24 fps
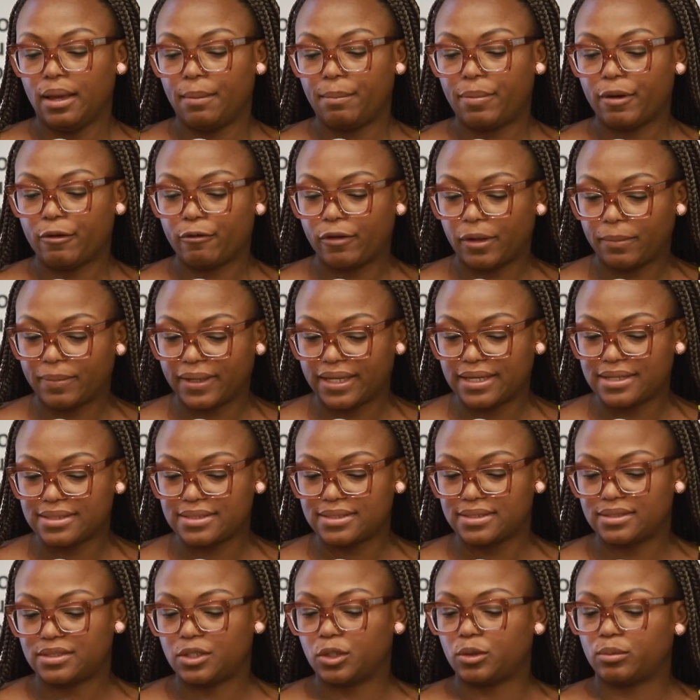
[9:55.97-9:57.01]
Paribas,
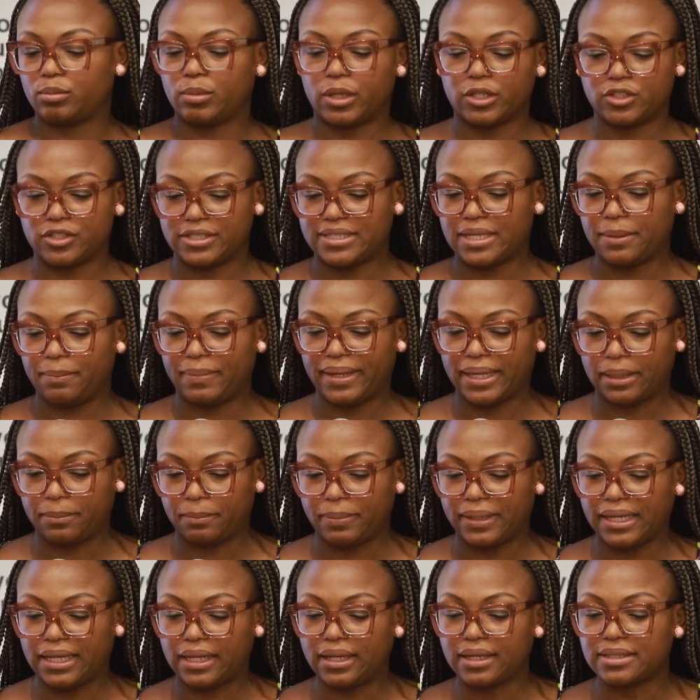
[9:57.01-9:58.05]
so I'll just say
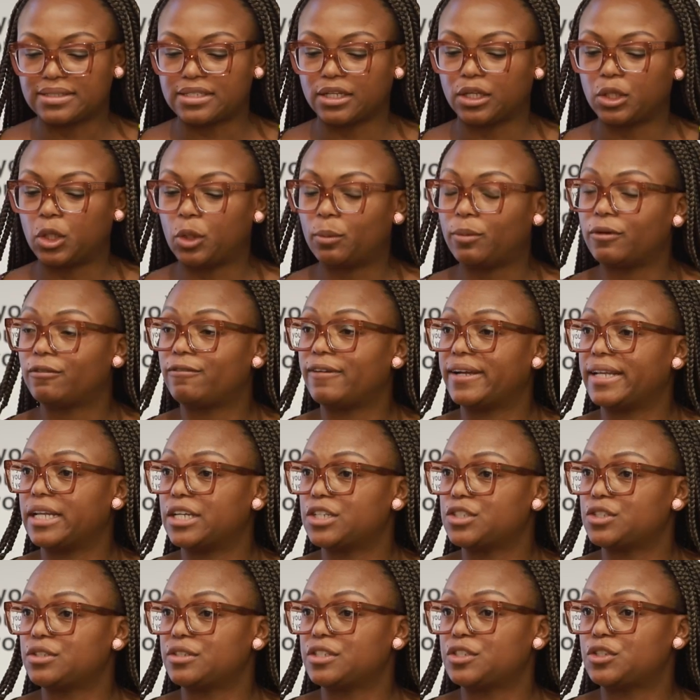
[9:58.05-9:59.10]
BNP. It's a global
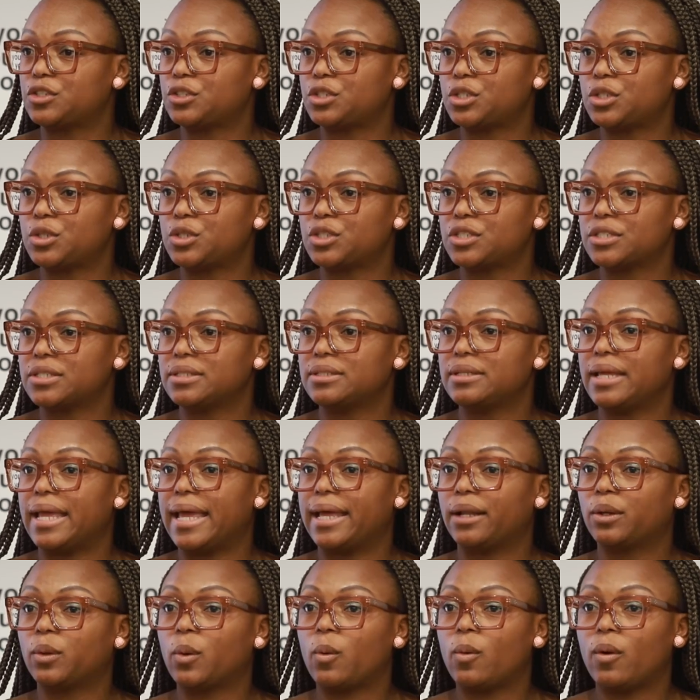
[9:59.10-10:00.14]
financial institution
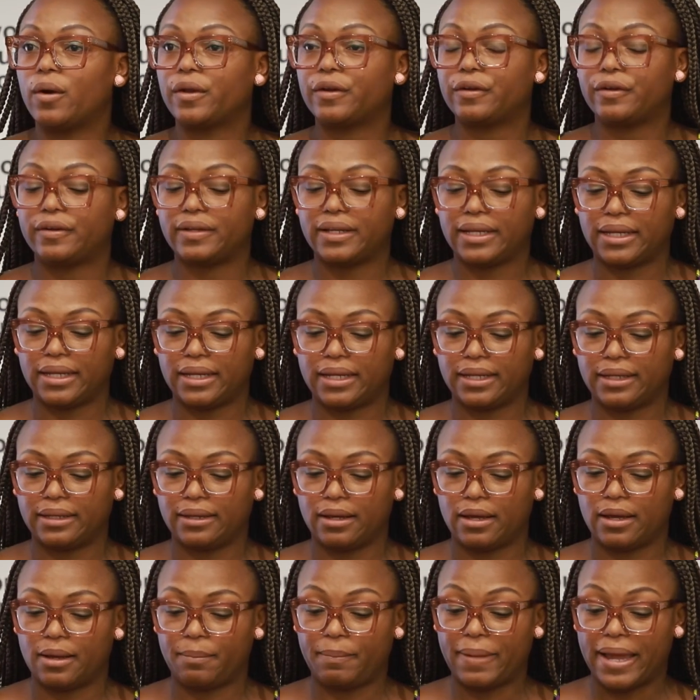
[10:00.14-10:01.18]
headquartered in
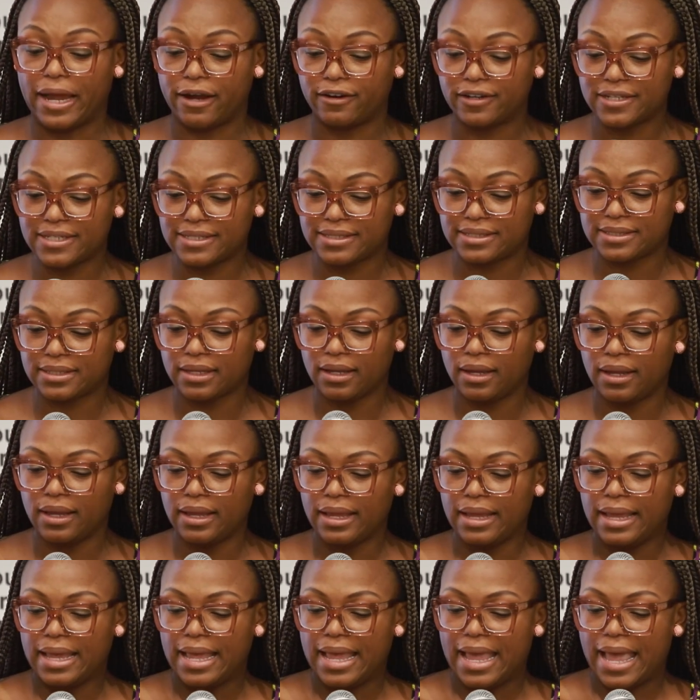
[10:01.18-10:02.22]
Paris.
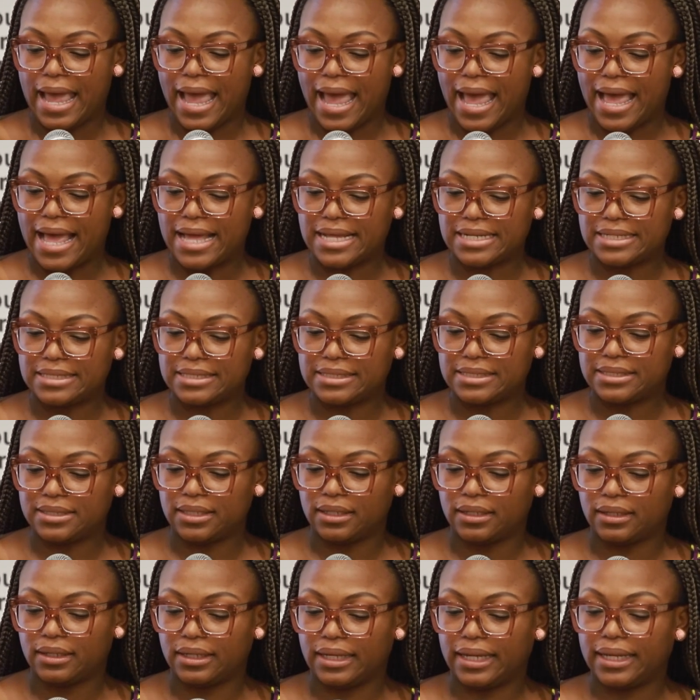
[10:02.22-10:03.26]
And
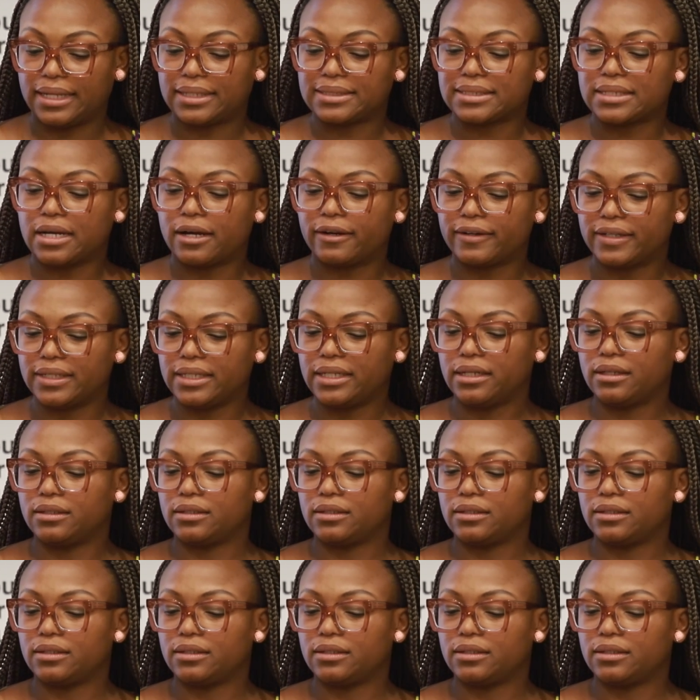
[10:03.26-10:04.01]
it is currently